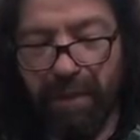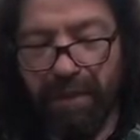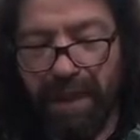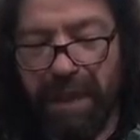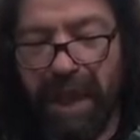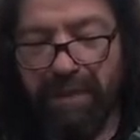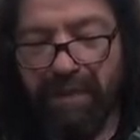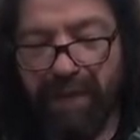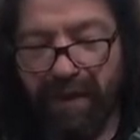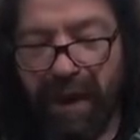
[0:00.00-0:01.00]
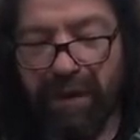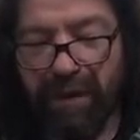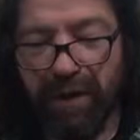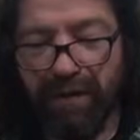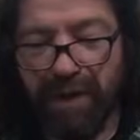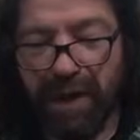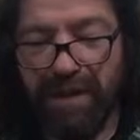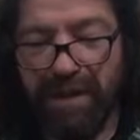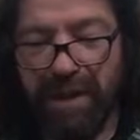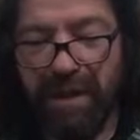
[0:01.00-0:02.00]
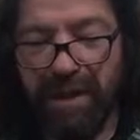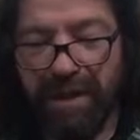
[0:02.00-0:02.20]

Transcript: became the father of Jesse,